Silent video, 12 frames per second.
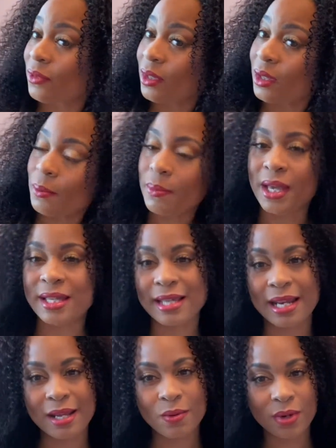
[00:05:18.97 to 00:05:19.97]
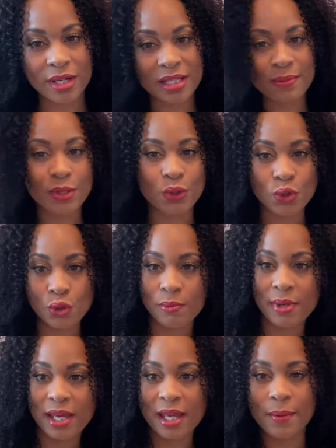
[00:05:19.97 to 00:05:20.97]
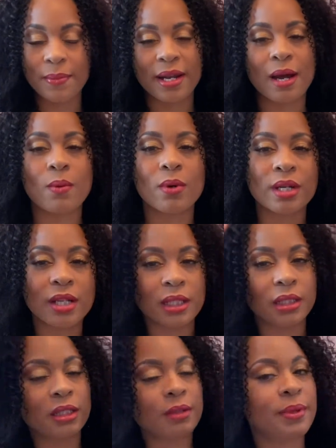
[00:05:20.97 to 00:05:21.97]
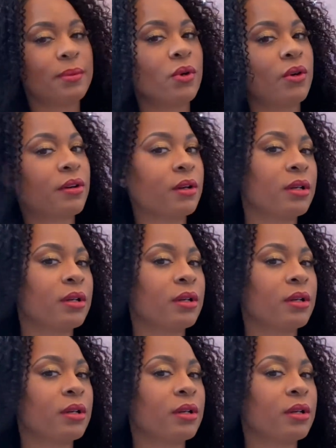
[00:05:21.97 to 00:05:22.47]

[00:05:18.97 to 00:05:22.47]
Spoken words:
because I didn't want it to be too big, but I wanted a little bit more